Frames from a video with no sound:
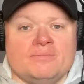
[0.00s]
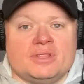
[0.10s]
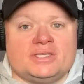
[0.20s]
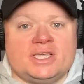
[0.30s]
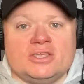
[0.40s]
But
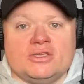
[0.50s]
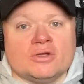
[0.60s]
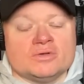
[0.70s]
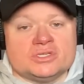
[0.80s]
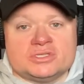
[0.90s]
the second
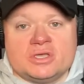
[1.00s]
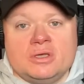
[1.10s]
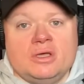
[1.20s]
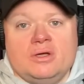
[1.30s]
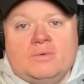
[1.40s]
year, it was just,
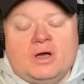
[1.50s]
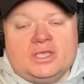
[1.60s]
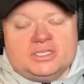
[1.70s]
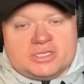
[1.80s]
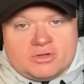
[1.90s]
well,
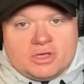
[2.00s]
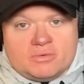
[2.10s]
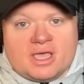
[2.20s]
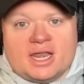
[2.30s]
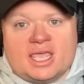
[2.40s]
he's so good,
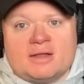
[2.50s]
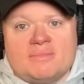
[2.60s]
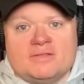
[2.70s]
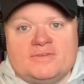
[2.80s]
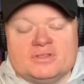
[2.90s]
we got to get him
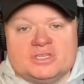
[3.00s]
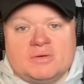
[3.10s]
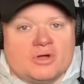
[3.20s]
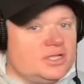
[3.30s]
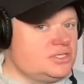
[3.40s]
on the field somewhere.